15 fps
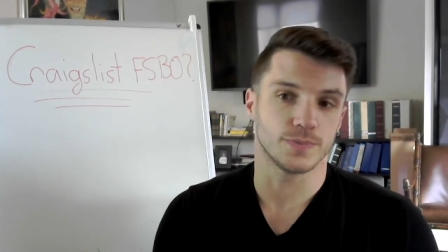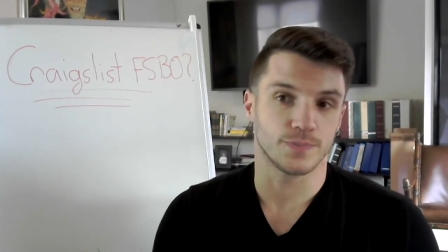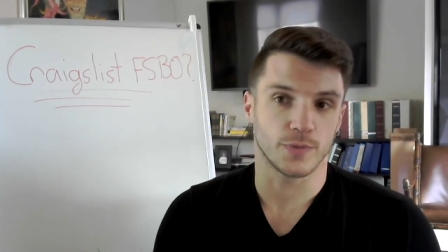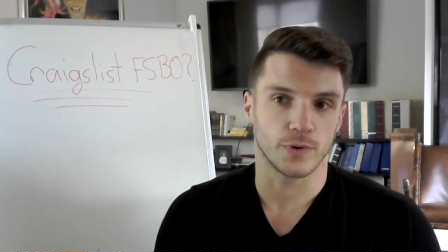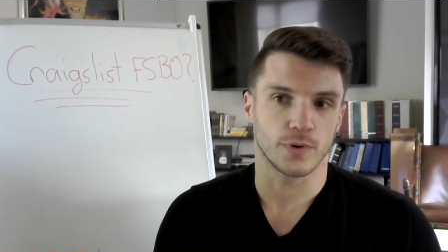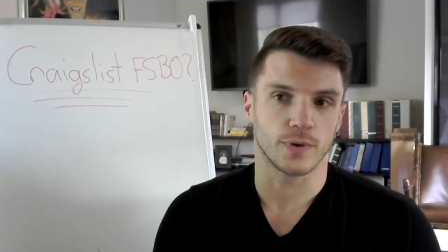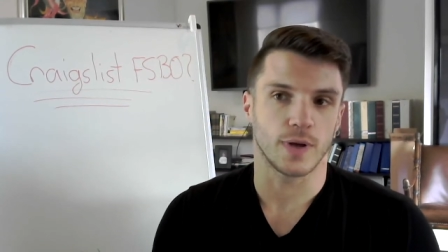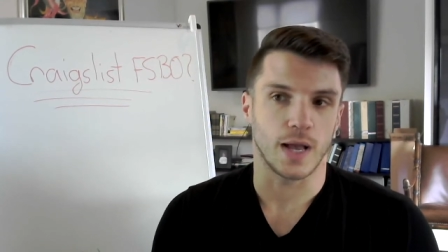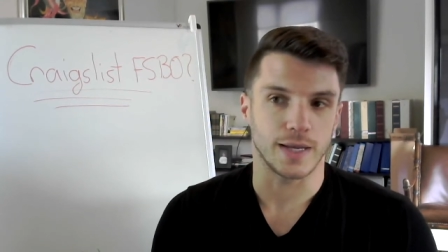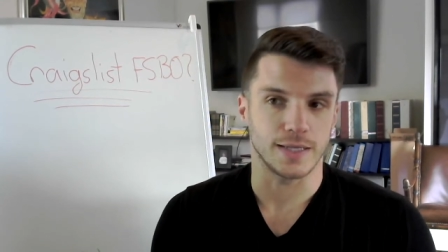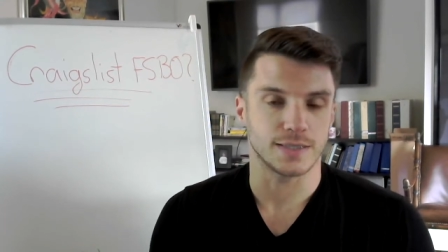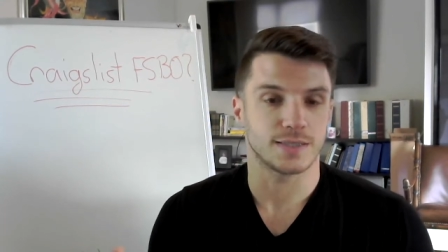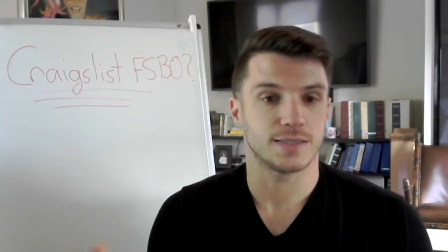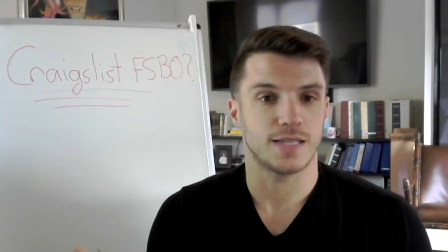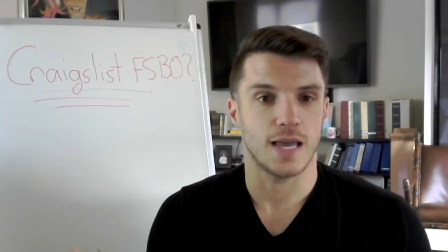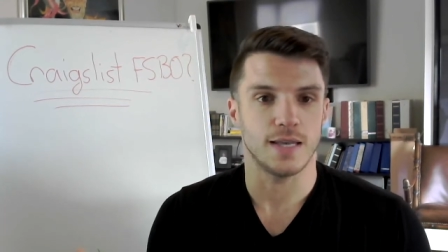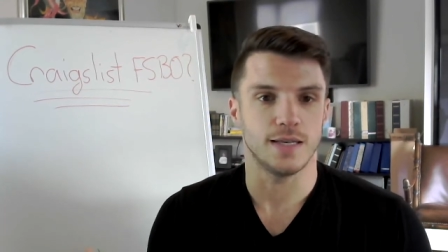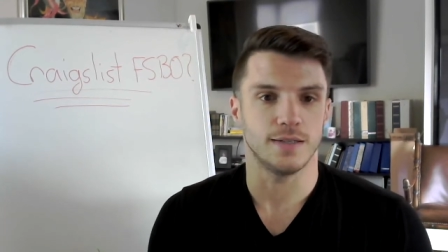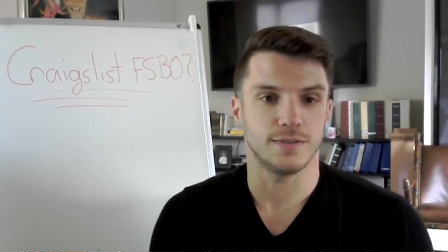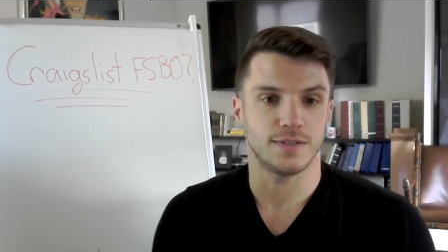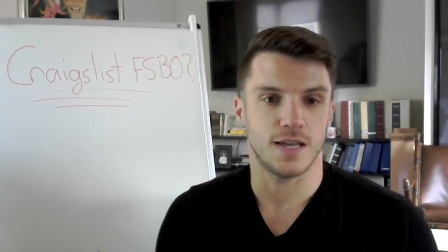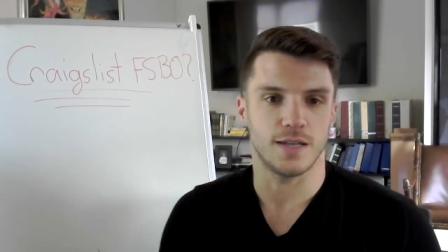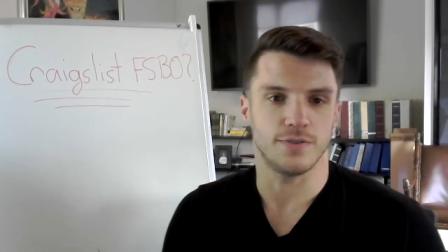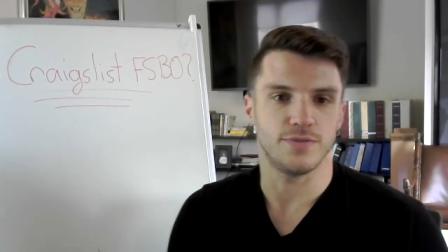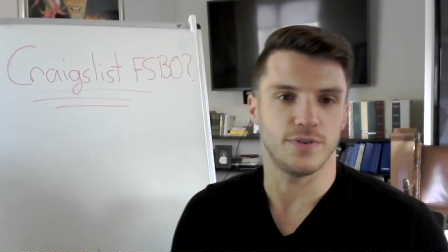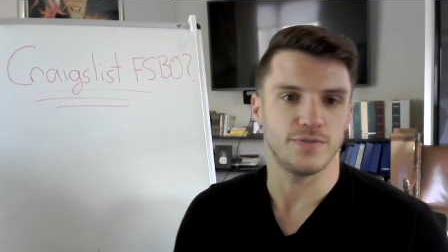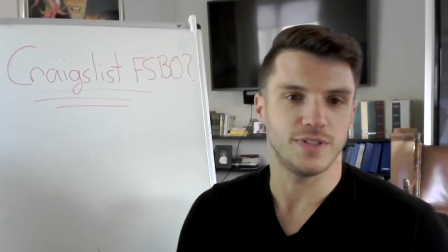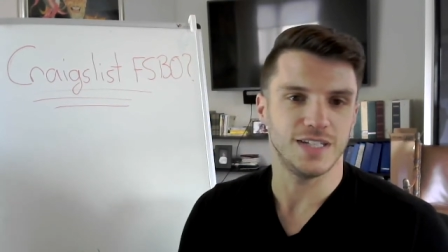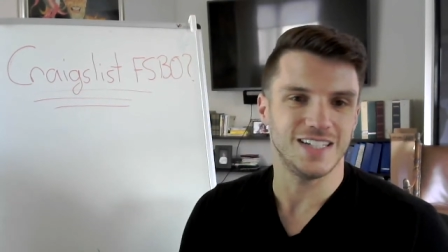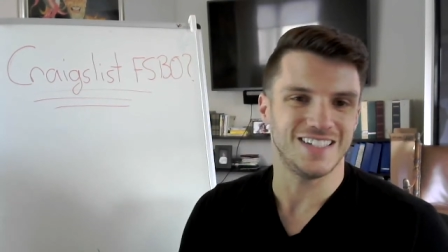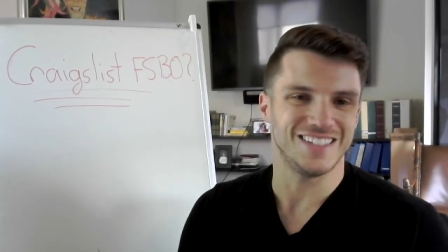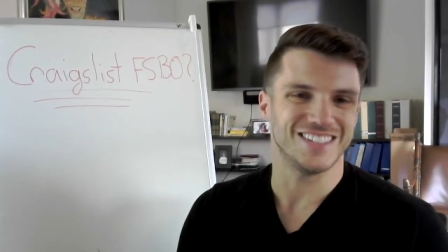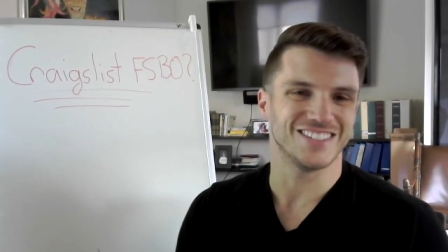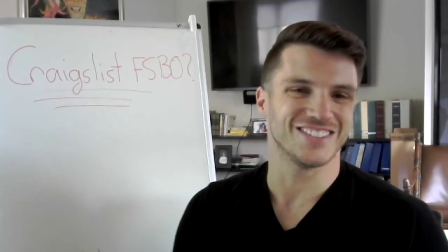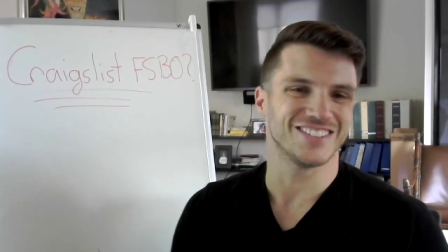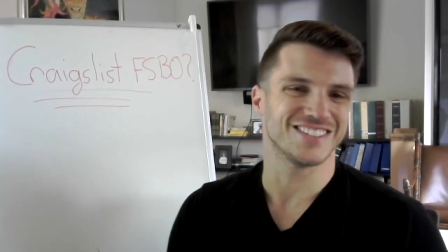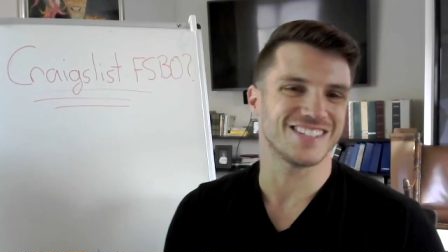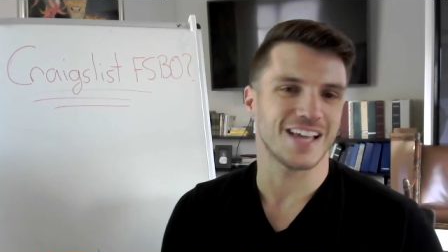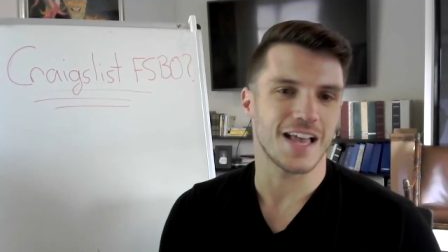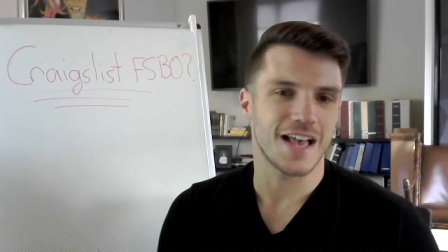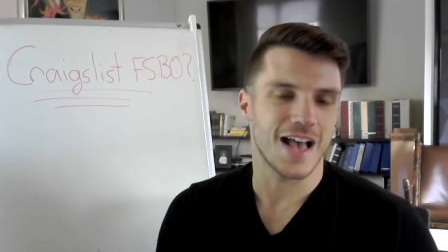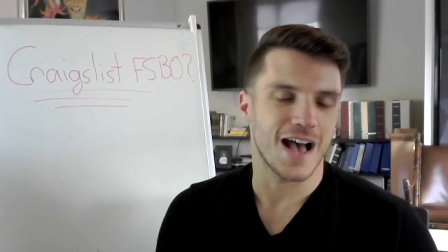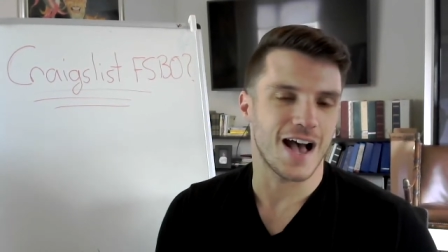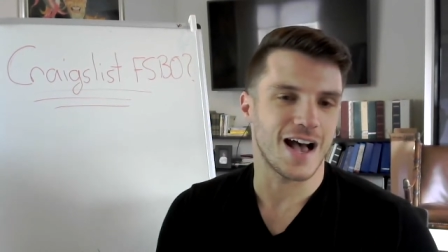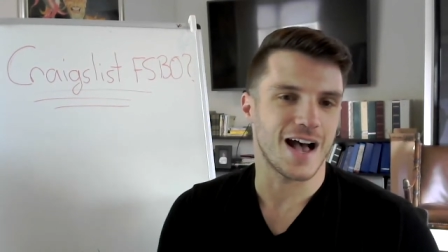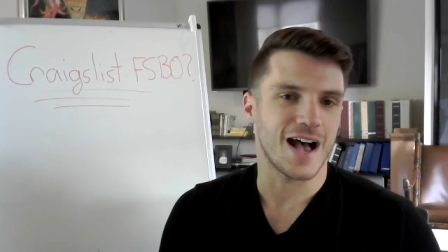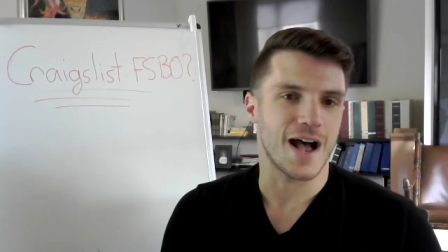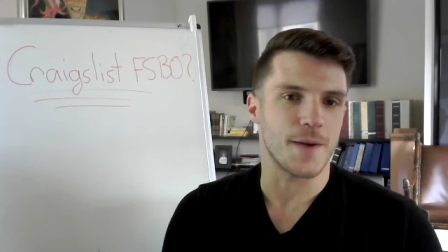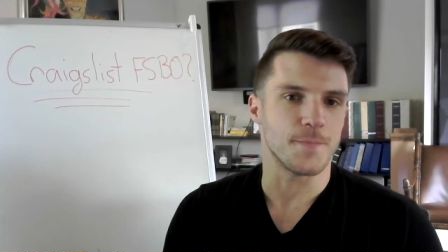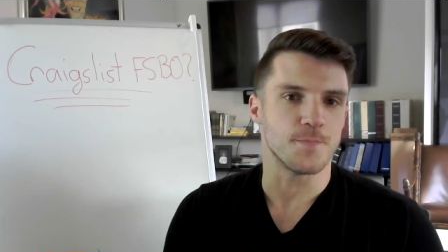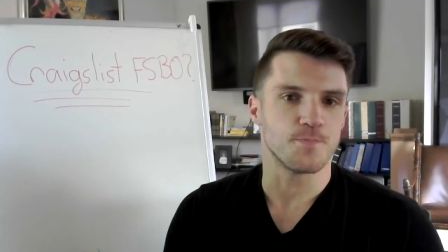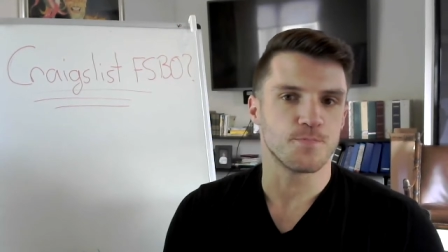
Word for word: or I guess ten to fifteen years, um,